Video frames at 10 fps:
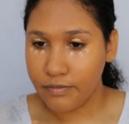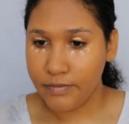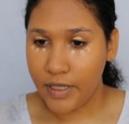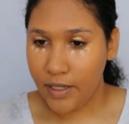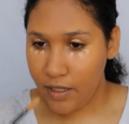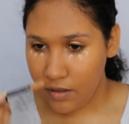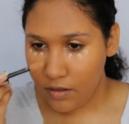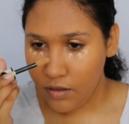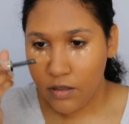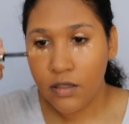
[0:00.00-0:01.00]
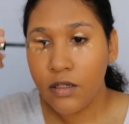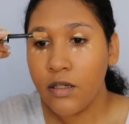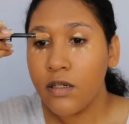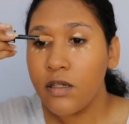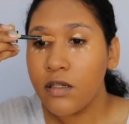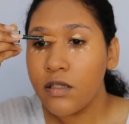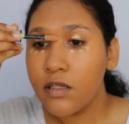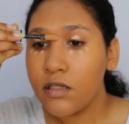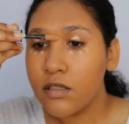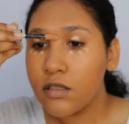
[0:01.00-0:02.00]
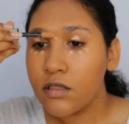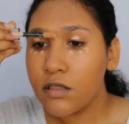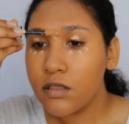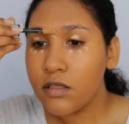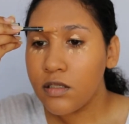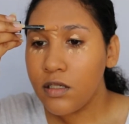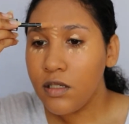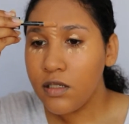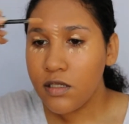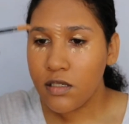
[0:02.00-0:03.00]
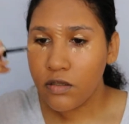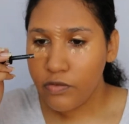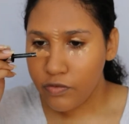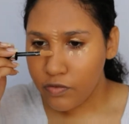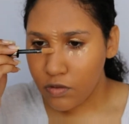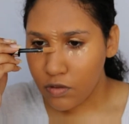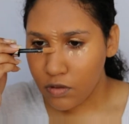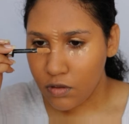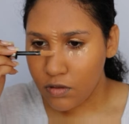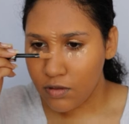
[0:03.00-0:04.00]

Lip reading: But again, this concealer is so full.